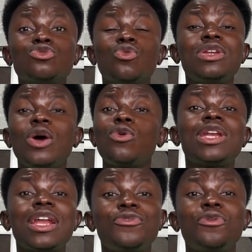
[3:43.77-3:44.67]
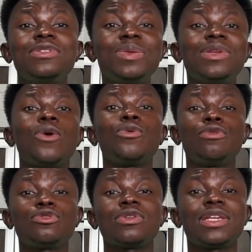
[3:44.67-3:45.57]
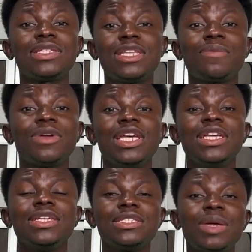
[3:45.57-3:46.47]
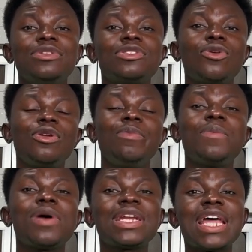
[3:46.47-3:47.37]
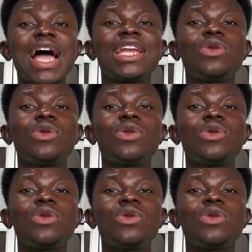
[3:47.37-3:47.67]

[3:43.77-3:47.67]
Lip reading: oda na jo tim na odun so tentem sebi so no be ma da no